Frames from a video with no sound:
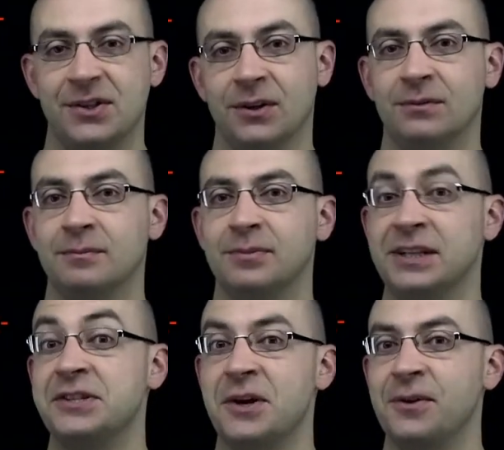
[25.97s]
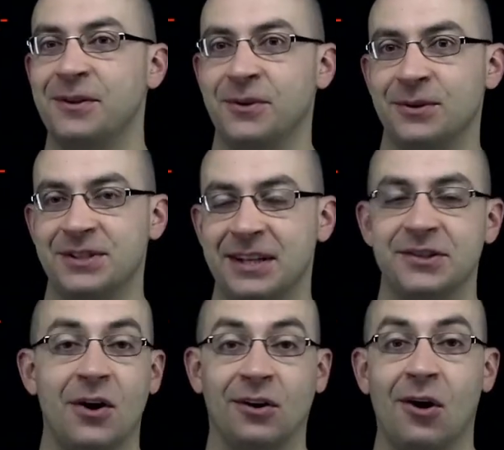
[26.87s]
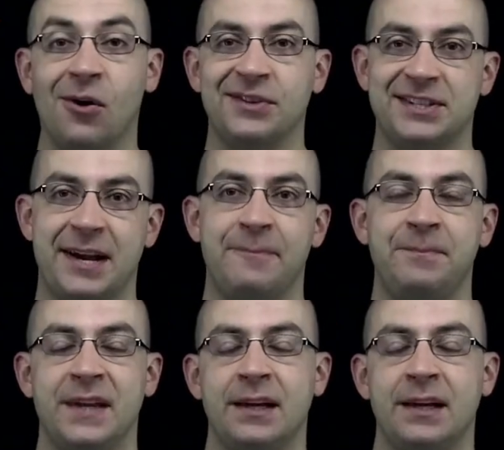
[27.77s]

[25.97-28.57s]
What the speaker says: So please know that those things are all the same.